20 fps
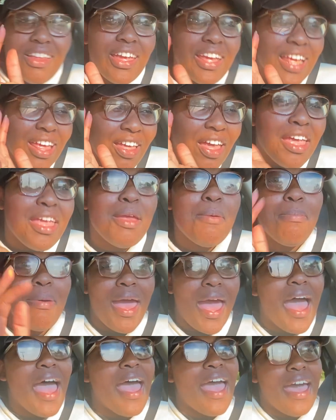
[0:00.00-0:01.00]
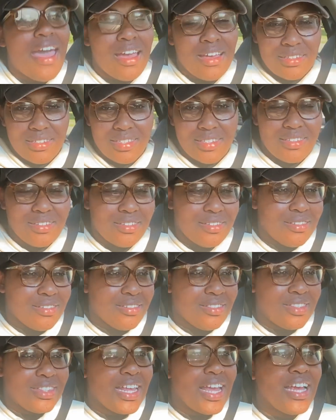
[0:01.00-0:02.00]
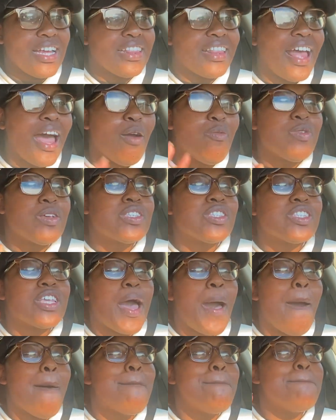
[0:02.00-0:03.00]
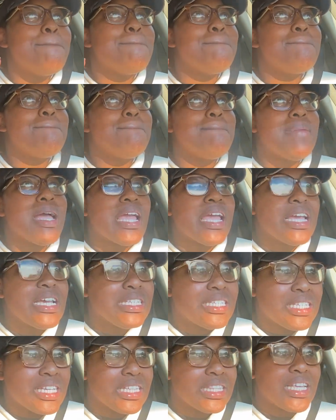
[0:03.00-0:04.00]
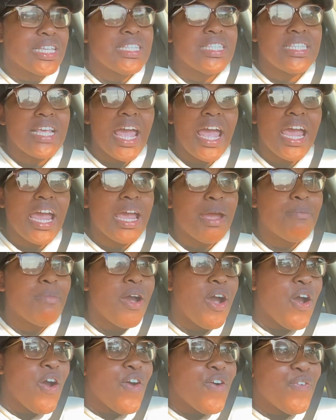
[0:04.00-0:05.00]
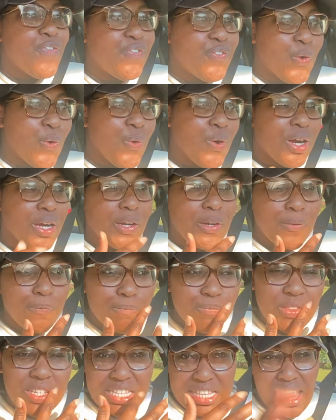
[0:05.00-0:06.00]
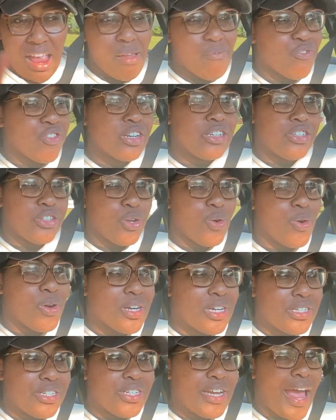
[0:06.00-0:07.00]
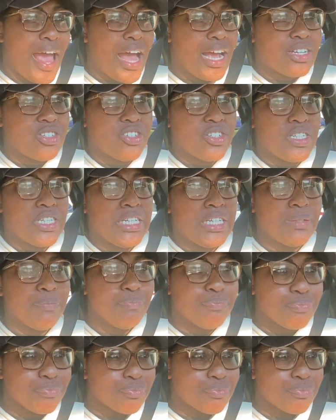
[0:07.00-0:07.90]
it passed. That was amazing. The same for George, actually.